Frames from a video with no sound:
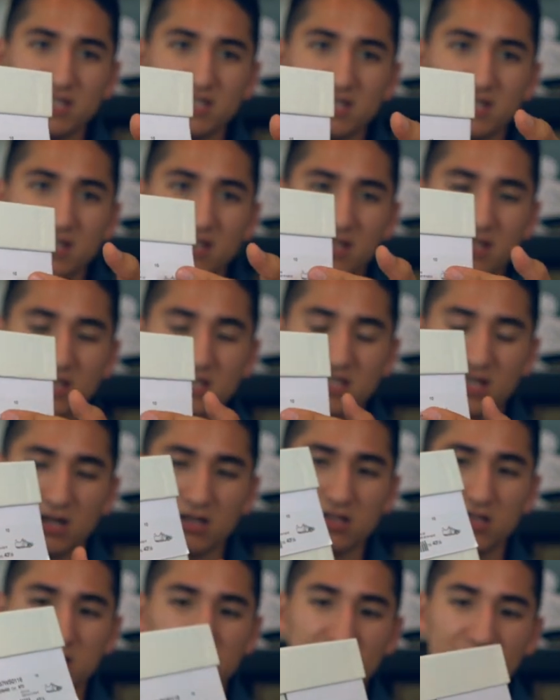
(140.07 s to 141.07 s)
isn't stuck
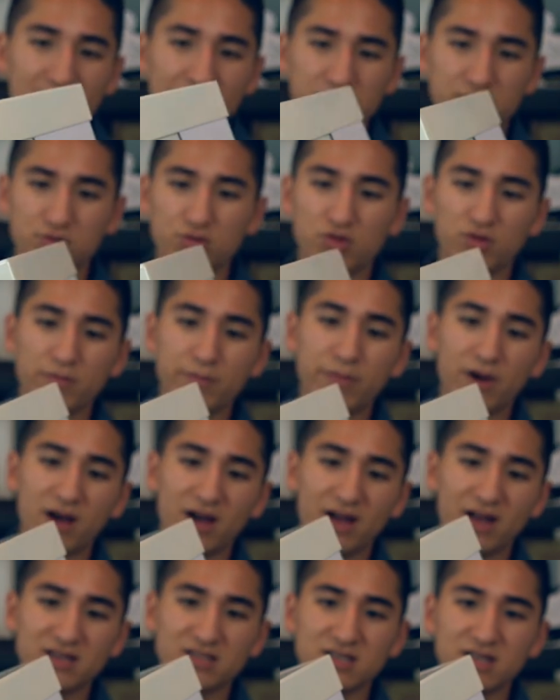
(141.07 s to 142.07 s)
to the actual
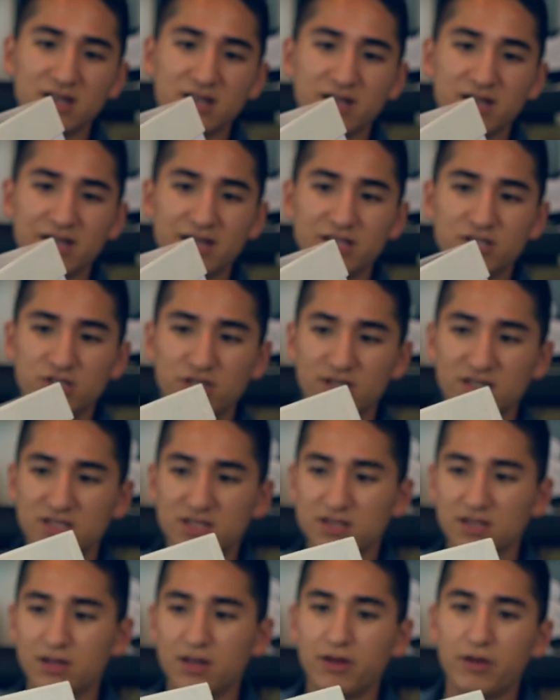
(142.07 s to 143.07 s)
box. It's
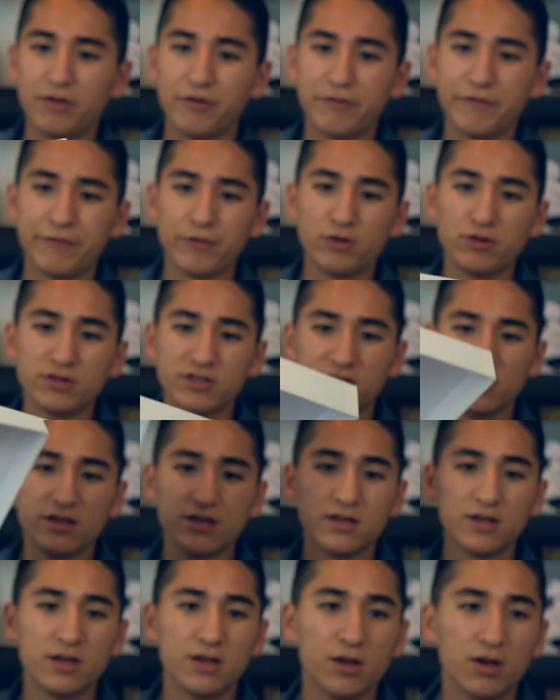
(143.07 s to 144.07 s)
just
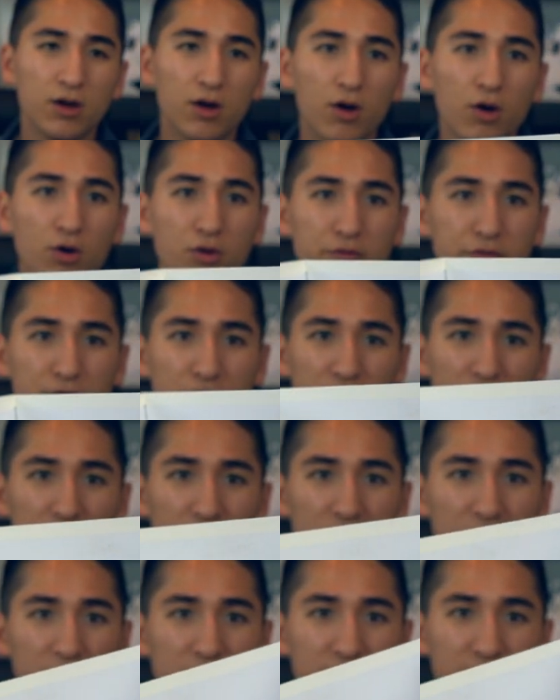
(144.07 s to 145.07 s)
folded
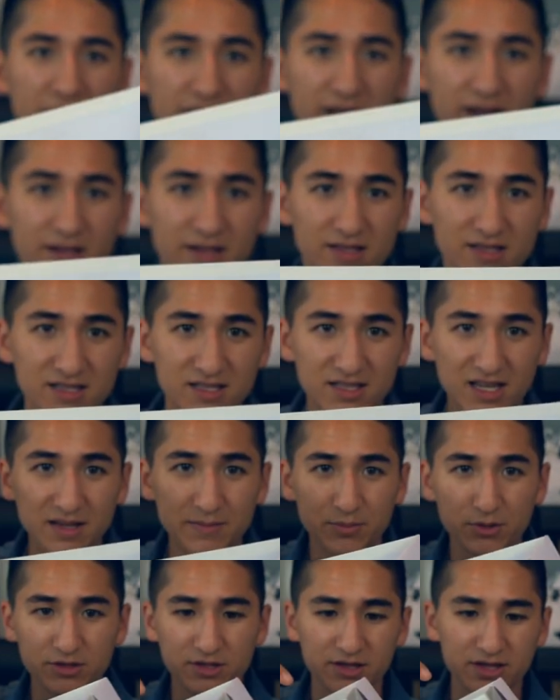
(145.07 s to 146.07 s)
over and
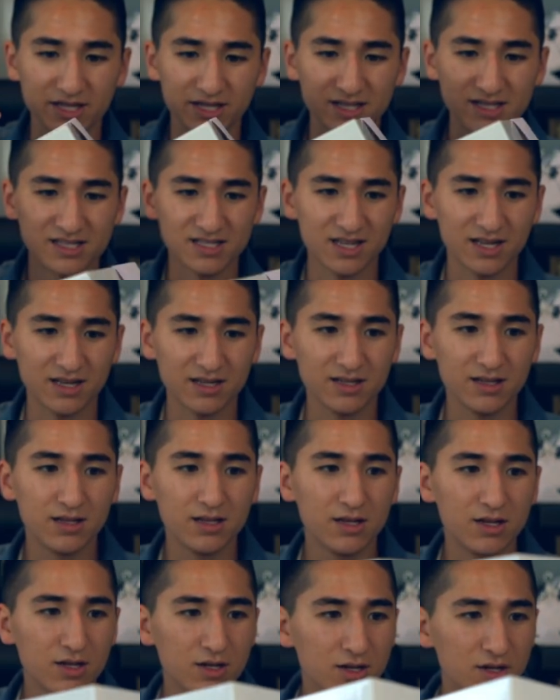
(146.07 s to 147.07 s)
stapled on the inside,
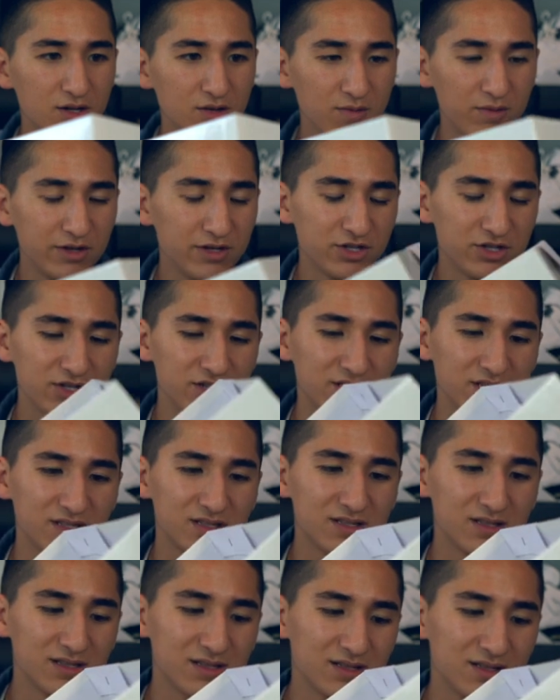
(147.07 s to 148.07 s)
which
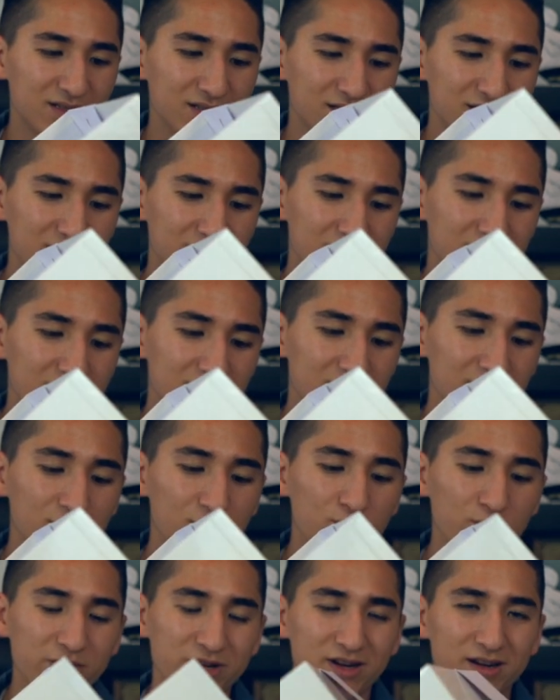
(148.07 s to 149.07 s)
is a
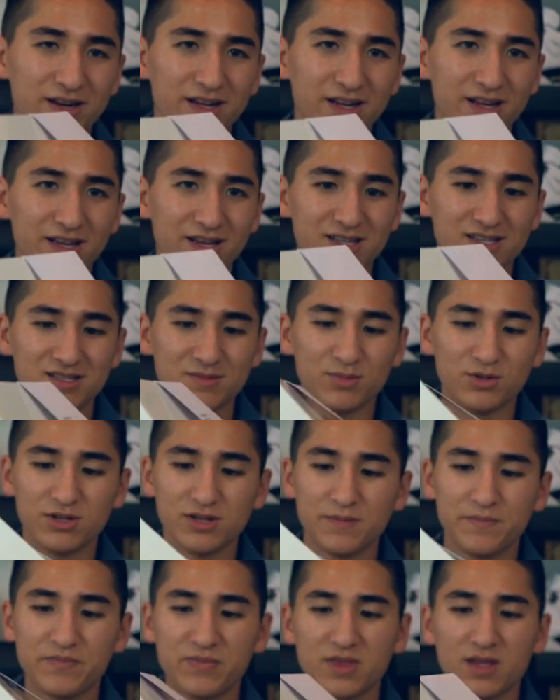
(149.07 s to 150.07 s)
little weird, I guess.
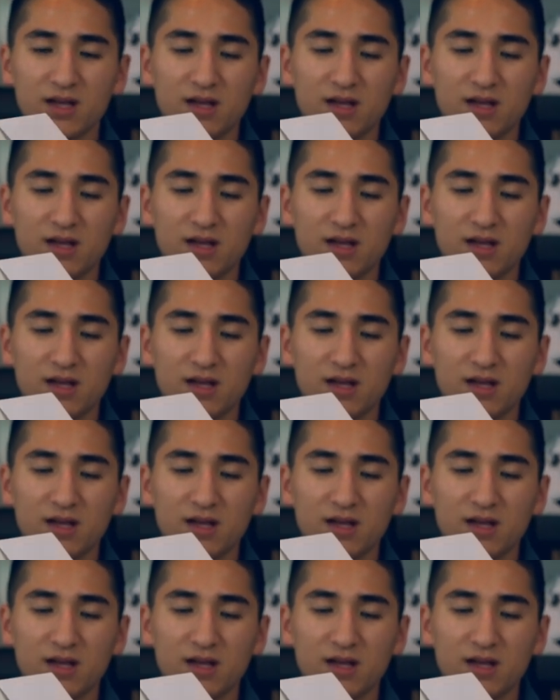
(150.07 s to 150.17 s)
But